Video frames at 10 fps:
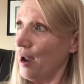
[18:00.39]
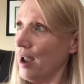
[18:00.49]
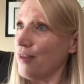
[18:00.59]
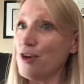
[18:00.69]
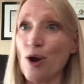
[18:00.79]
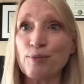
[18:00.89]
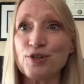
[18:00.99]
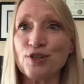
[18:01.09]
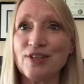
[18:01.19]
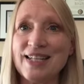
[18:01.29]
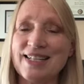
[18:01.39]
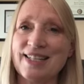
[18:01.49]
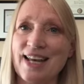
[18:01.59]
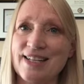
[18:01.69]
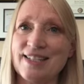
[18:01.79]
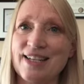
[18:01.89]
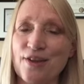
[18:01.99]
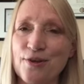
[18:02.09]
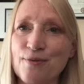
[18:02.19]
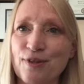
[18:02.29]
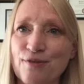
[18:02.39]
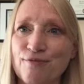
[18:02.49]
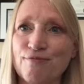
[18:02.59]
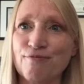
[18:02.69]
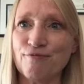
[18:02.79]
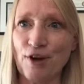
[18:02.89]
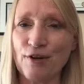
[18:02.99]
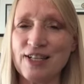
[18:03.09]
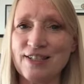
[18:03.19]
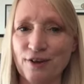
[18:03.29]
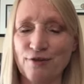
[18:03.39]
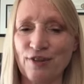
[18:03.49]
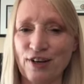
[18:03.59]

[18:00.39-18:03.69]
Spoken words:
had the opportunity to get together with a very dear friend